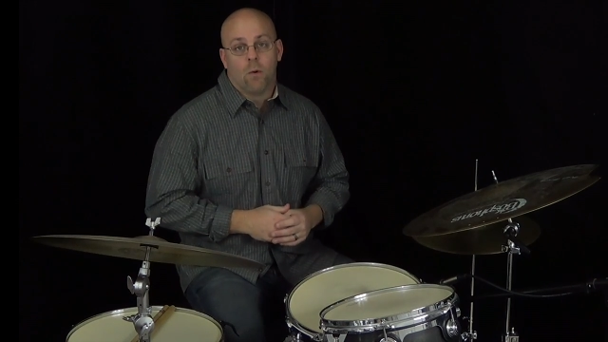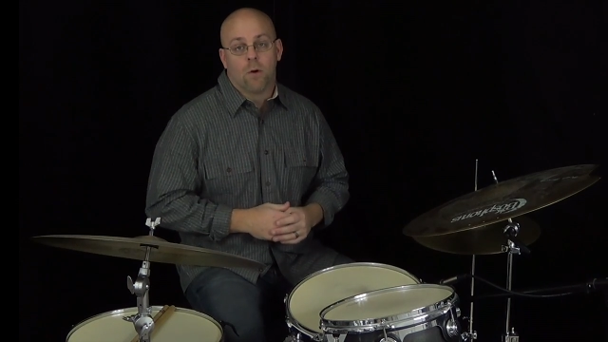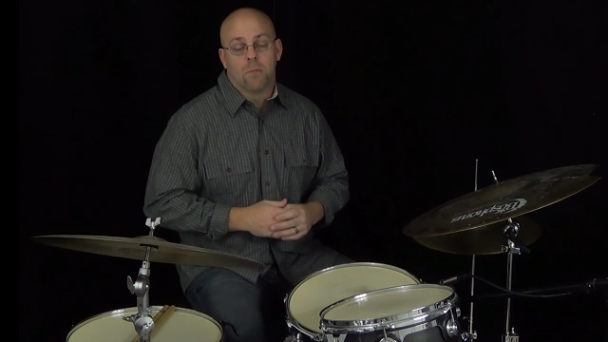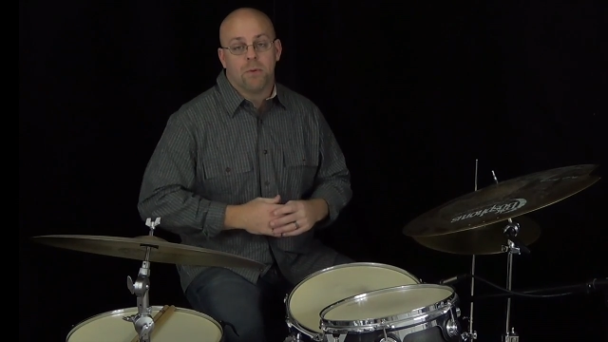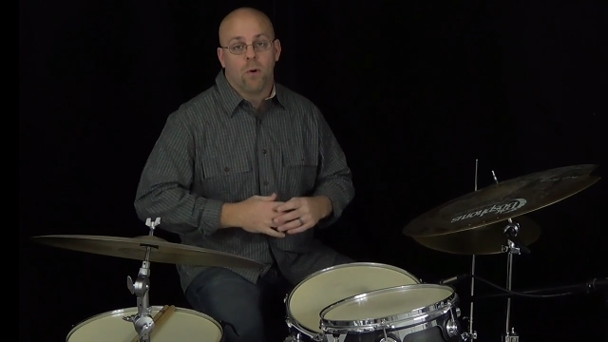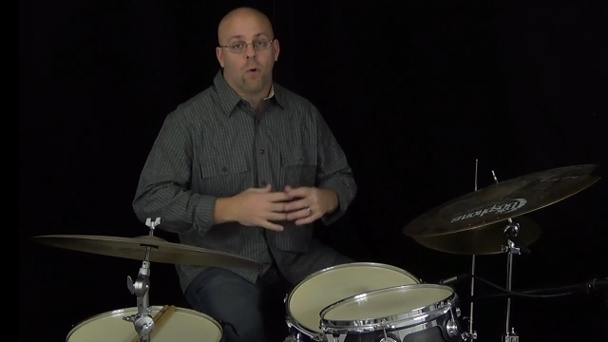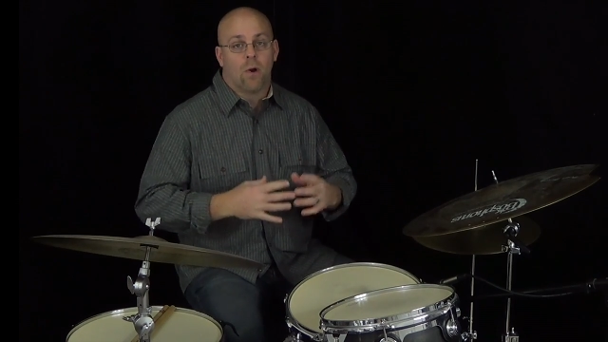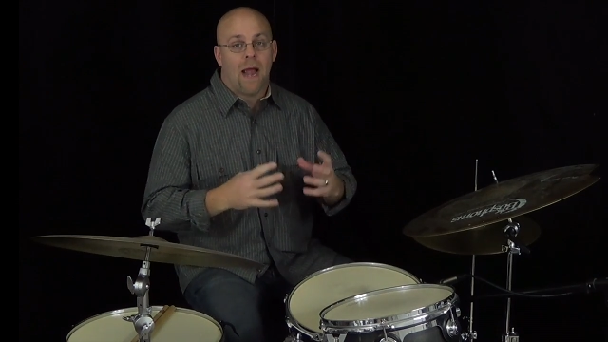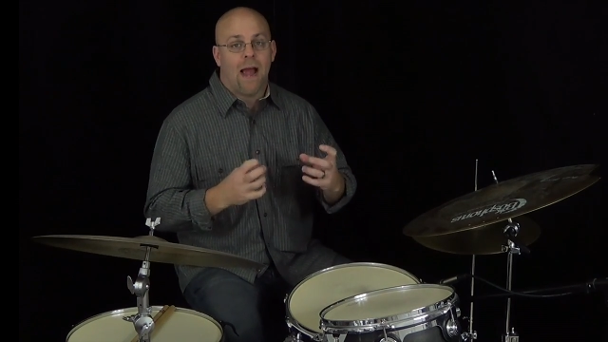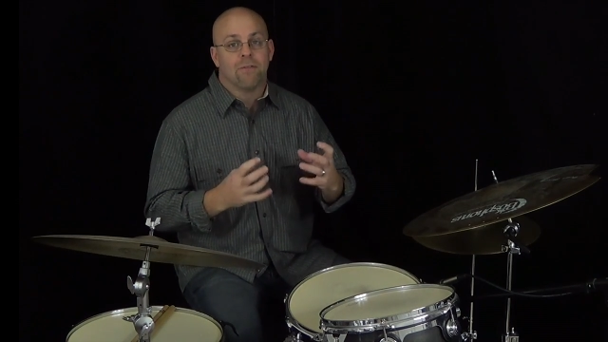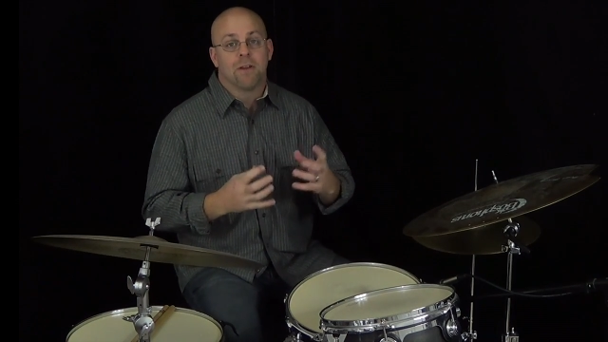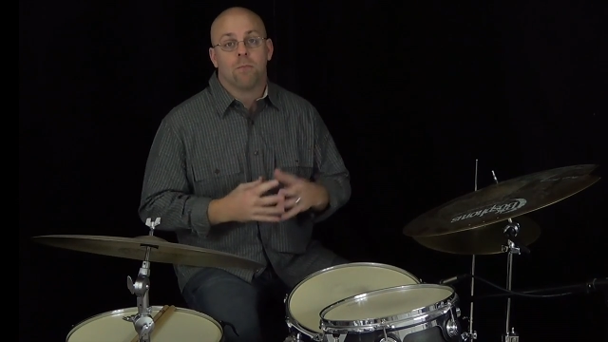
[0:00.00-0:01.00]
or
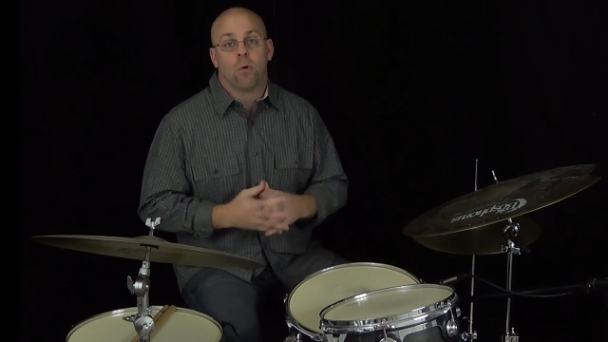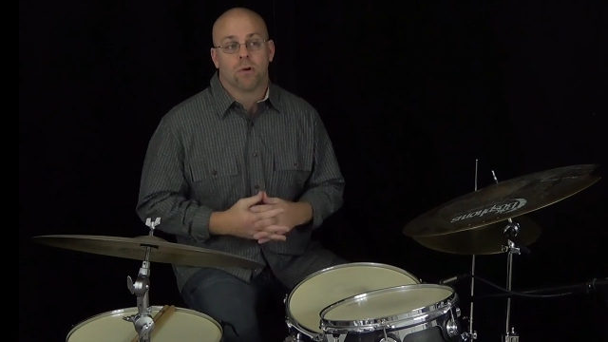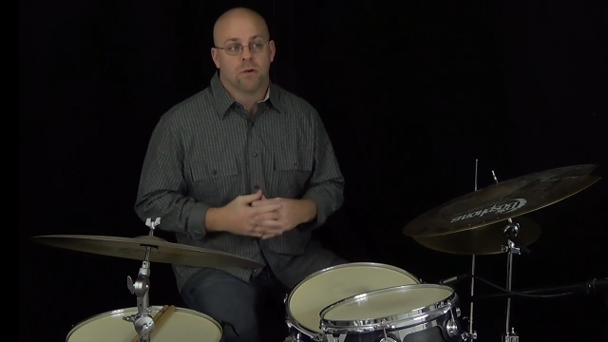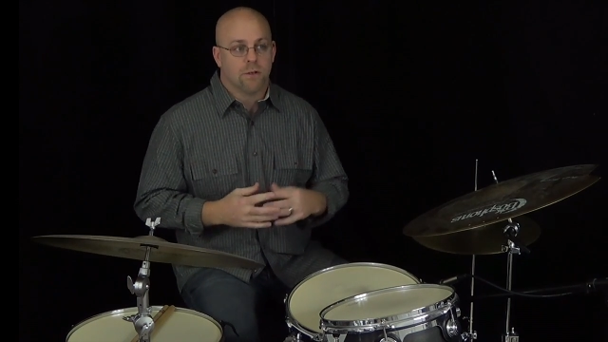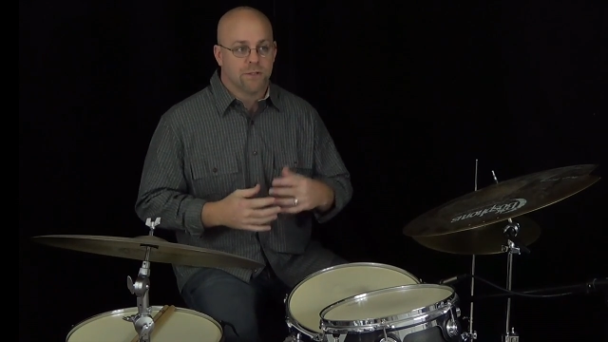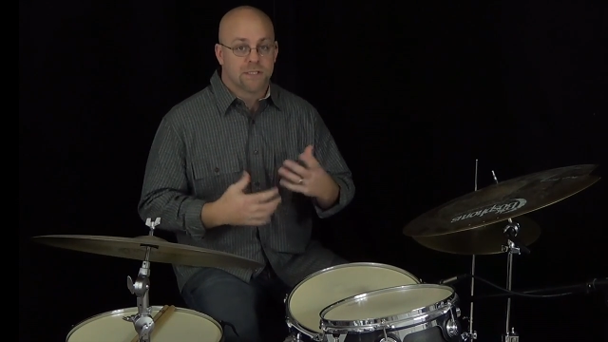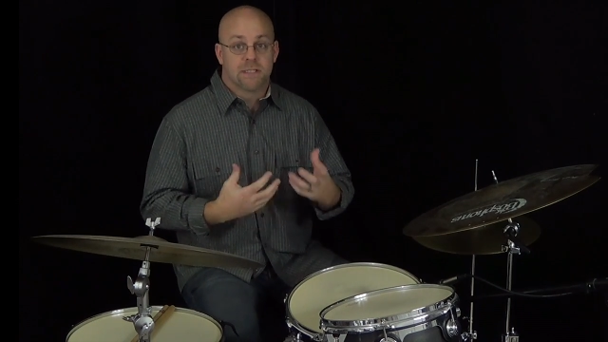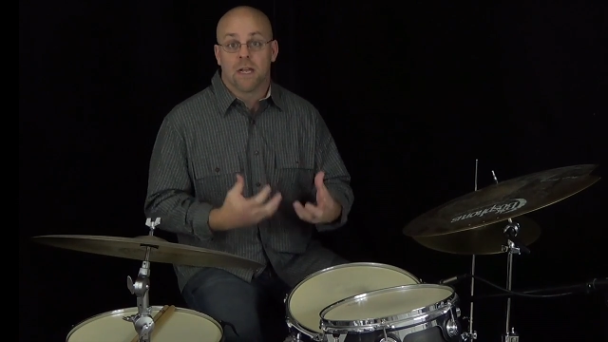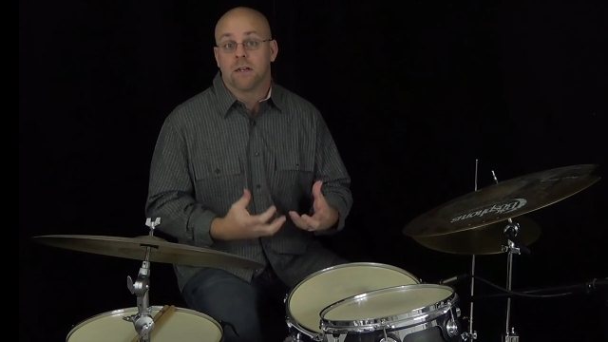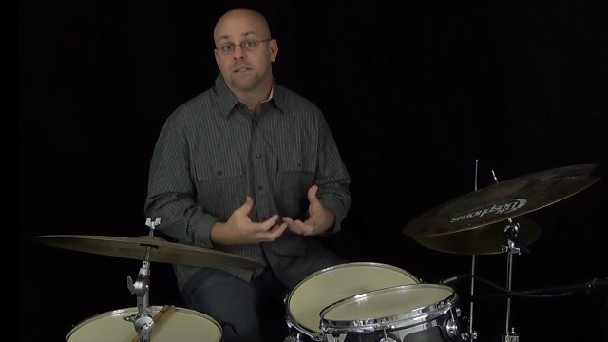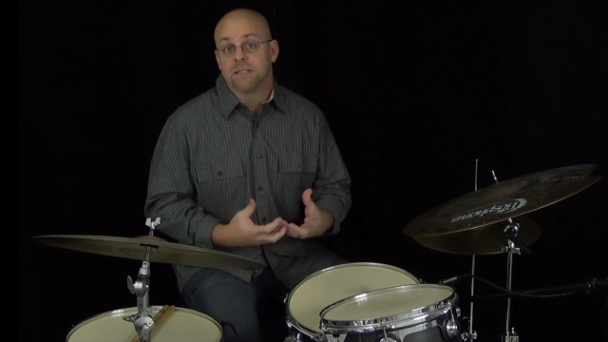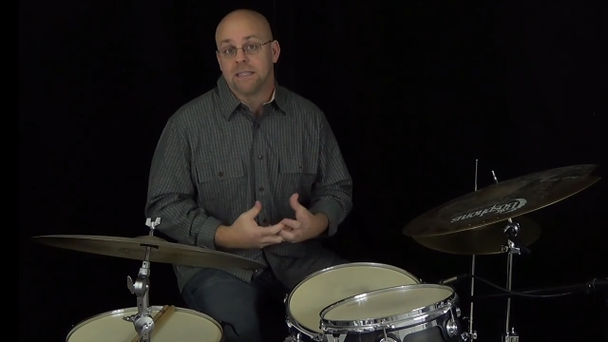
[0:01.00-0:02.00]
having more
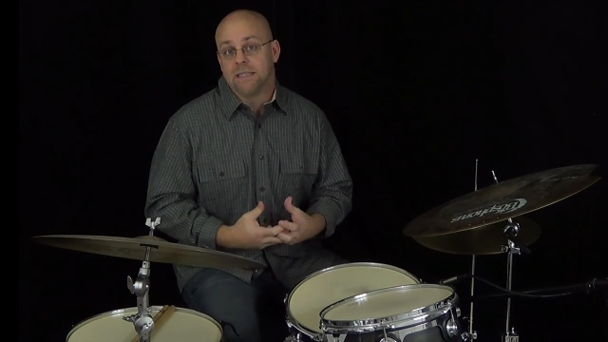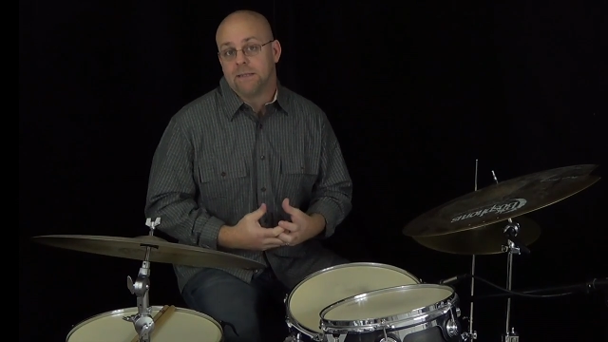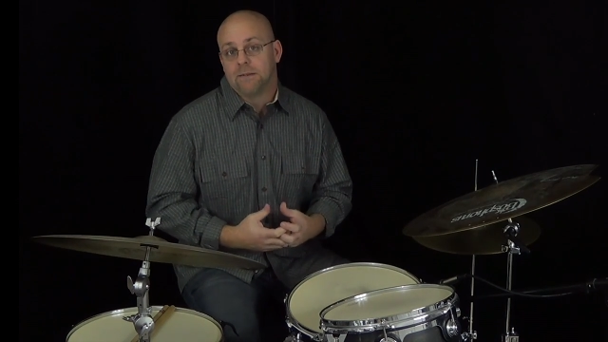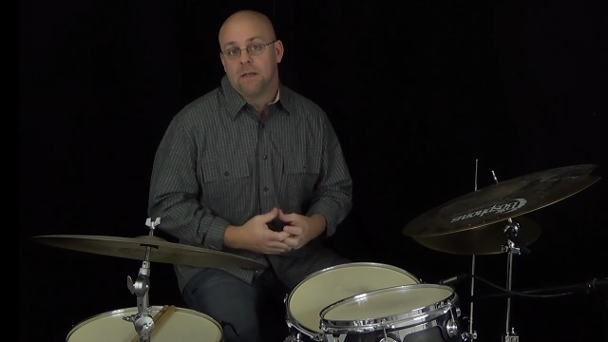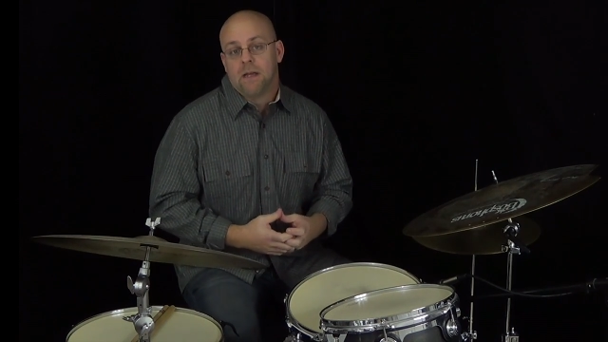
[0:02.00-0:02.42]
subtlety